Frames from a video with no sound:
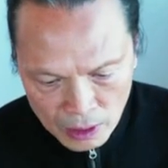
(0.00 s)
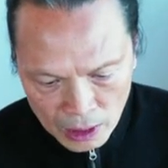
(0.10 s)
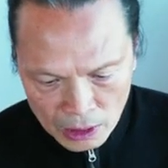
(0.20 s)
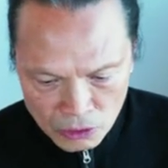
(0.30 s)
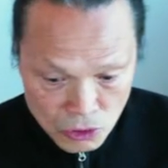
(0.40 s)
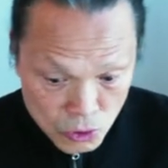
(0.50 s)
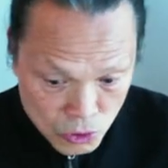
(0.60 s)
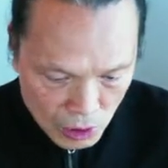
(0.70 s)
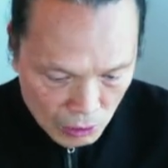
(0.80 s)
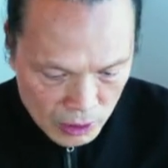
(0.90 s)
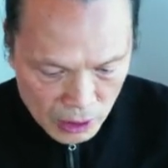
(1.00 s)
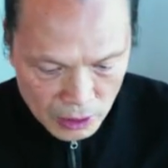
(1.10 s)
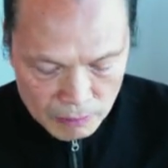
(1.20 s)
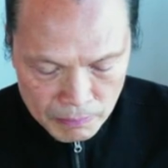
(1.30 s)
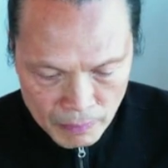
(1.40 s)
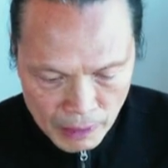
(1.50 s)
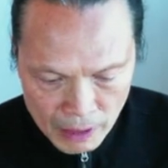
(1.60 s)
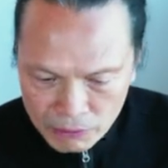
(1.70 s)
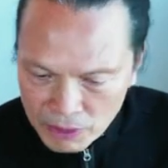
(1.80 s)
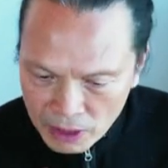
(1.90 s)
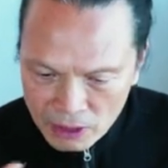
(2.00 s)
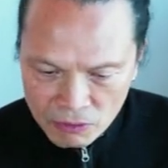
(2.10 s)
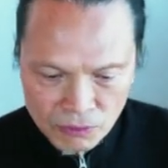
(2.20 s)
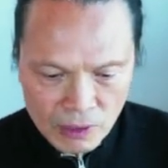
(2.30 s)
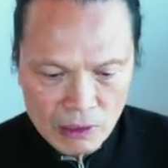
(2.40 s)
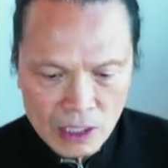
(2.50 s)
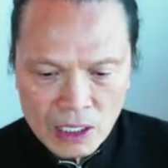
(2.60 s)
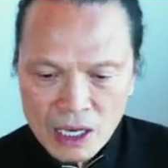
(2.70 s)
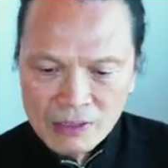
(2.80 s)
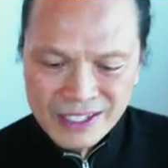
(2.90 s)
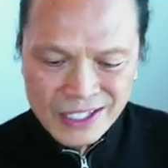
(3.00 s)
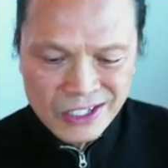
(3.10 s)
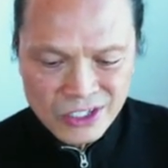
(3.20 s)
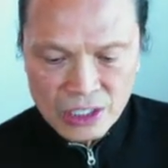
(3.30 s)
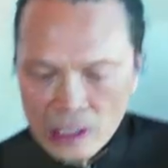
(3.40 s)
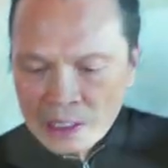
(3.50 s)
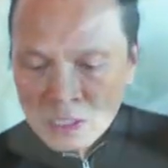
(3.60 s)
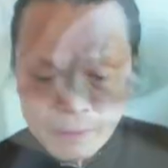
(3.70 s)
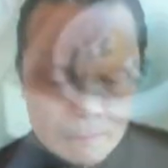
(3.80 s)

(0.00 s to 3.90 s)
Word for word: uh, not so salty, Everything is very kind of easy eating.